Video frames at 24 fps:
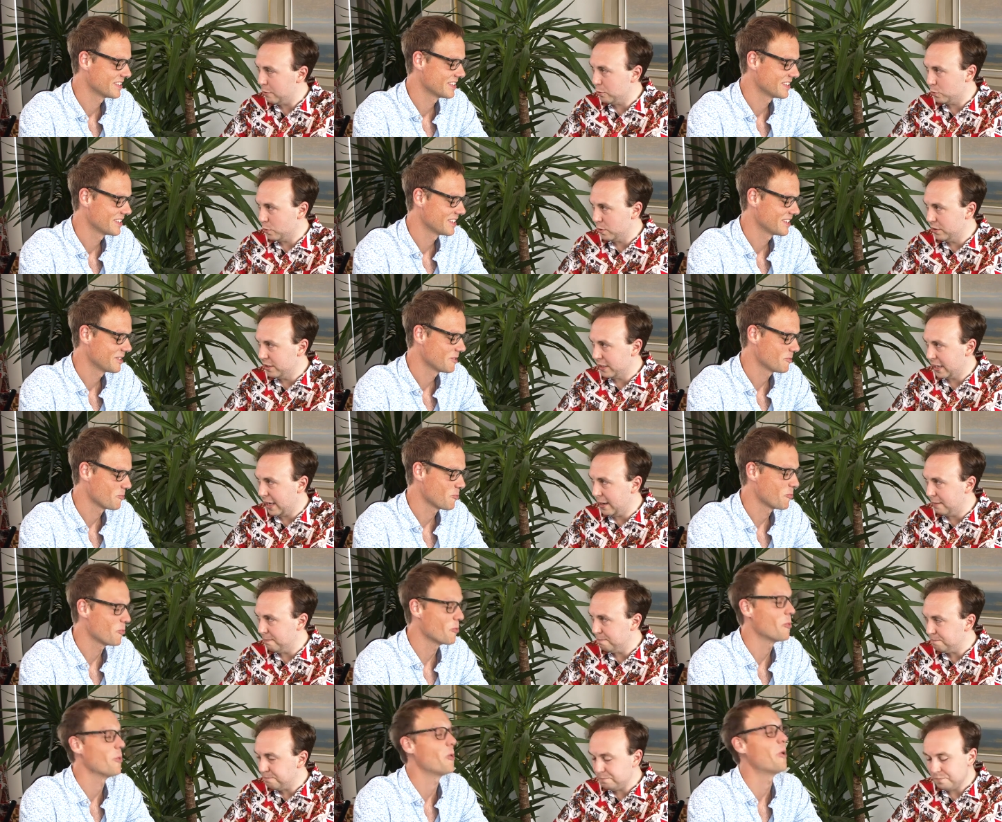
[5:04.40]
Speaker 1: would win the
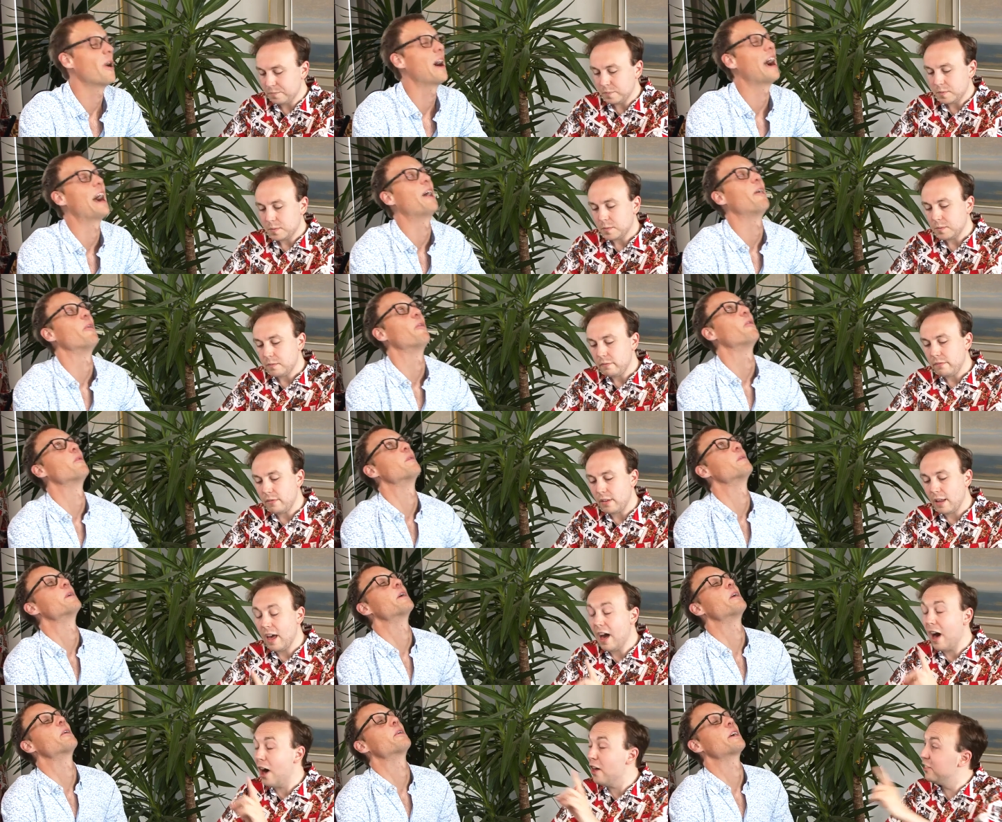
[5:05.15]
game. Wow.
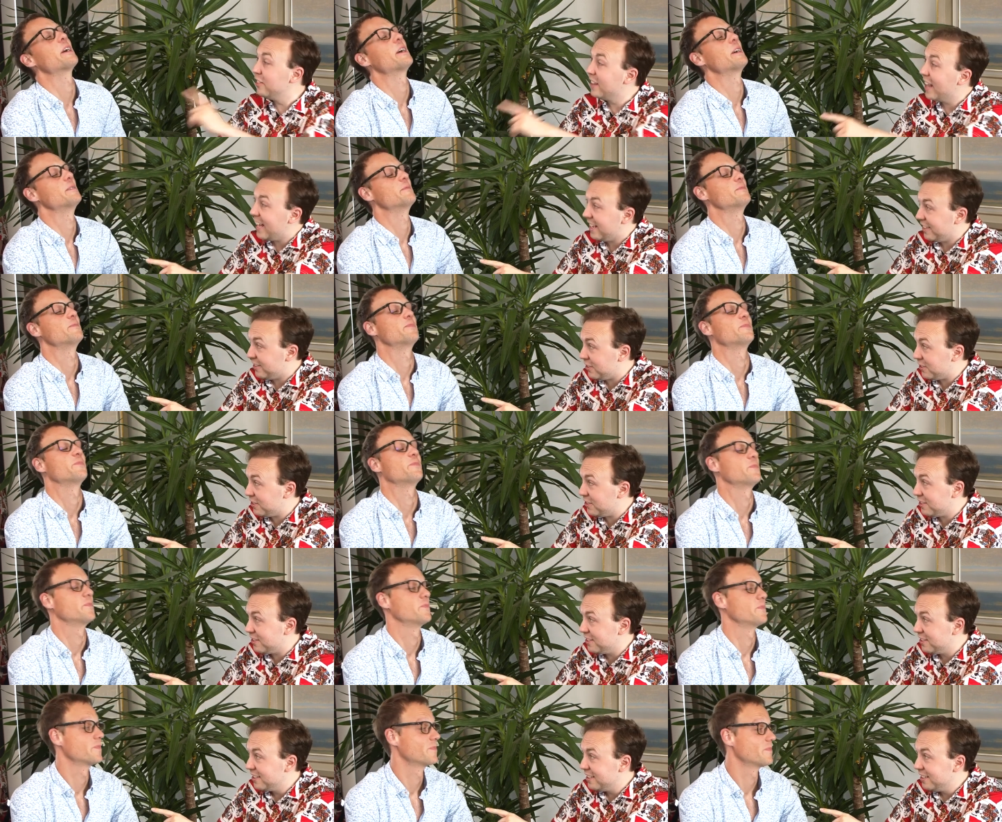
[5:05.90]
Okay.
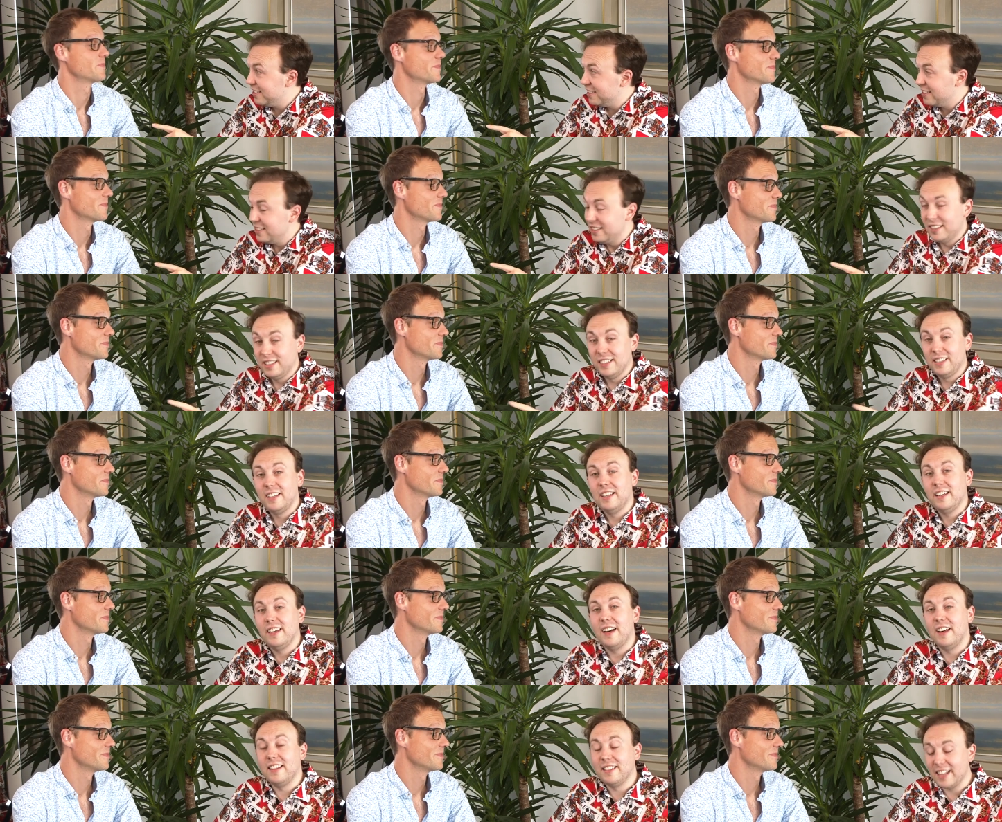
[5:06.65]
Unless,
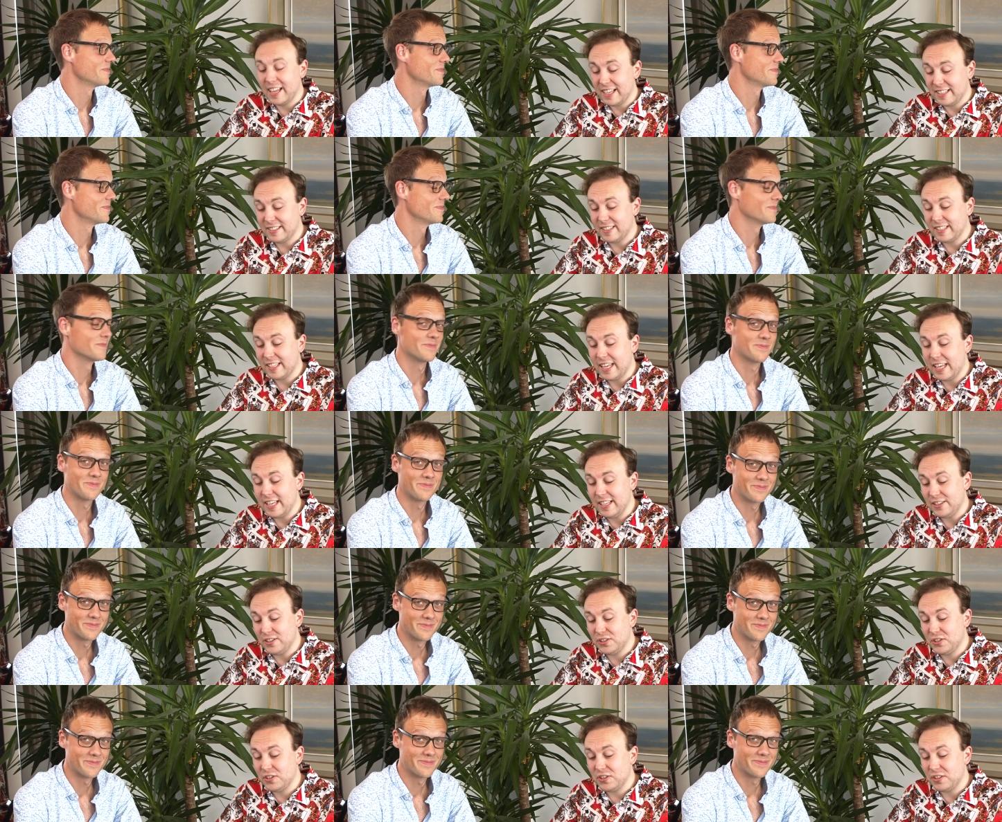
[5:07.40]
unless
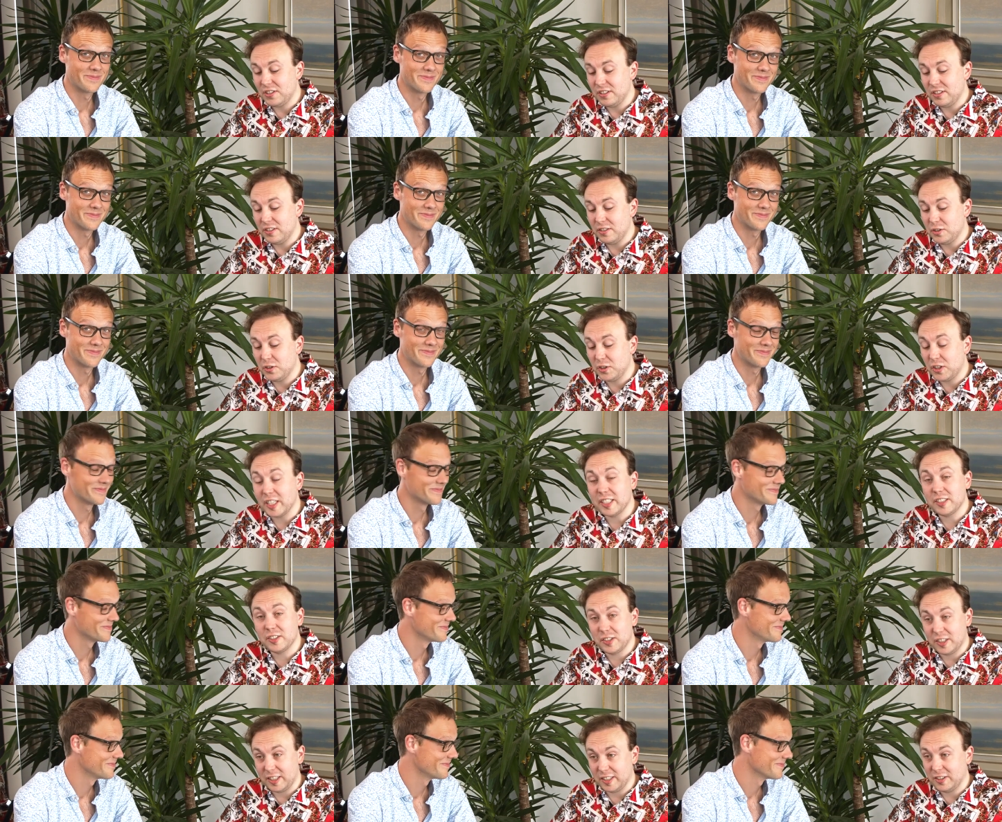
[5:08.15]
it's
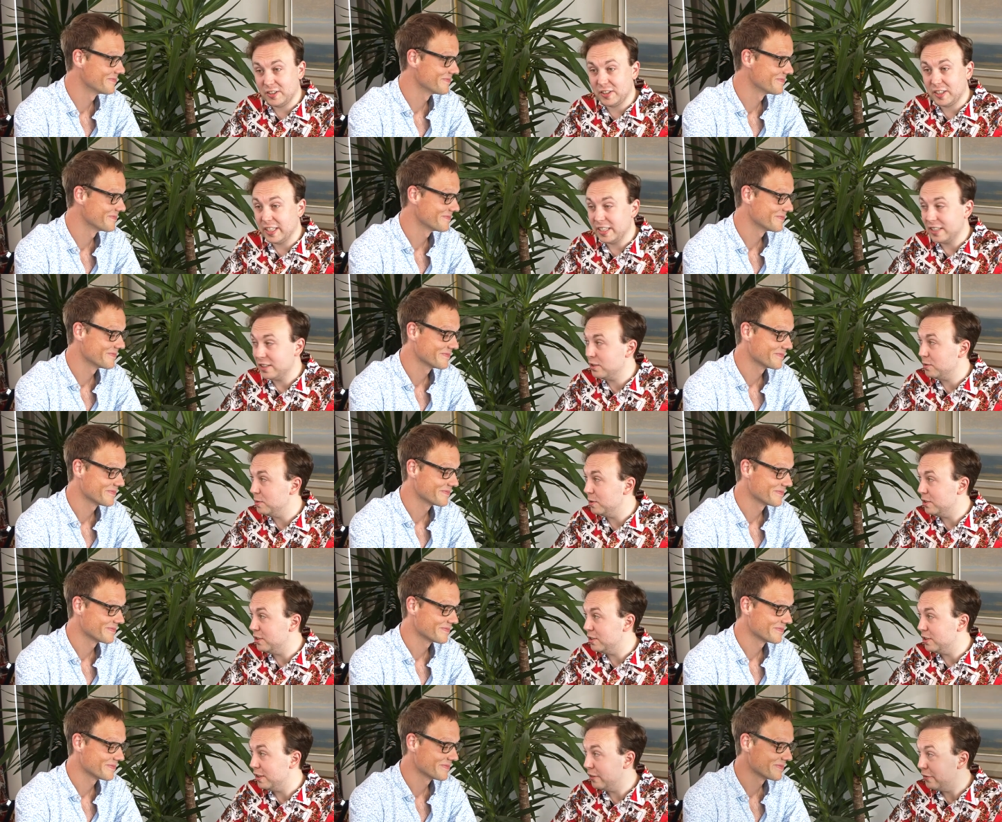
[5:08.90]
six six six,
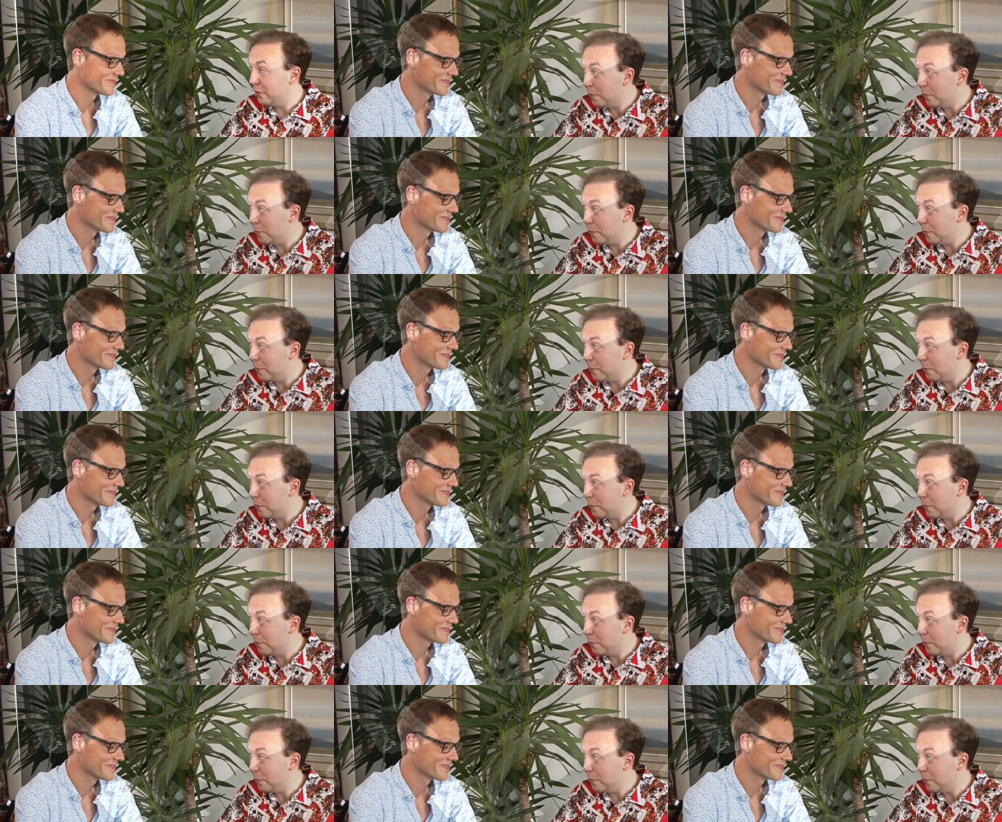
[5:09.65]
which is the